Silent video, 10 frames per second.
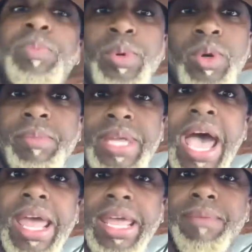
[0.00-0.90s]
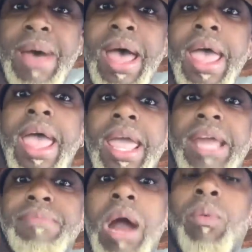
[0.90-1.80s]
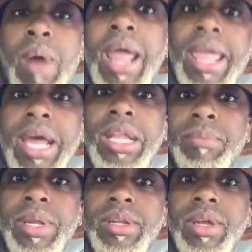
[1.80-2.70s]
pulled me in my right element.